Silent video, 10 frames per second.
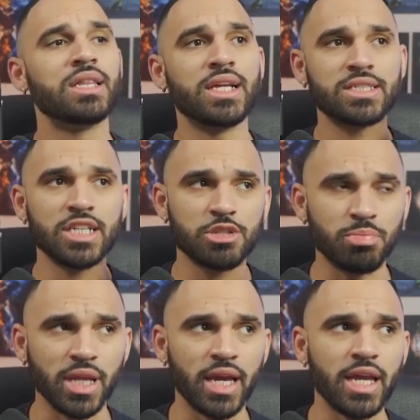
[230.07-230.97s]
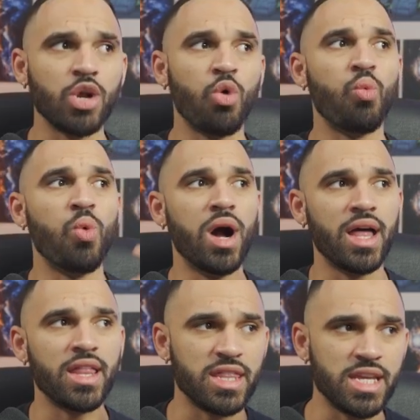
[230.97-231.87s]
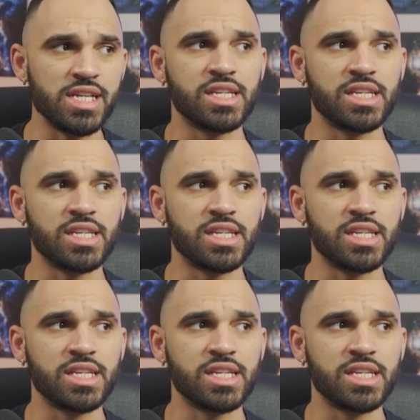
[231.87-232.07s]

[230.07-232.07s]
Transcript: let's explain what these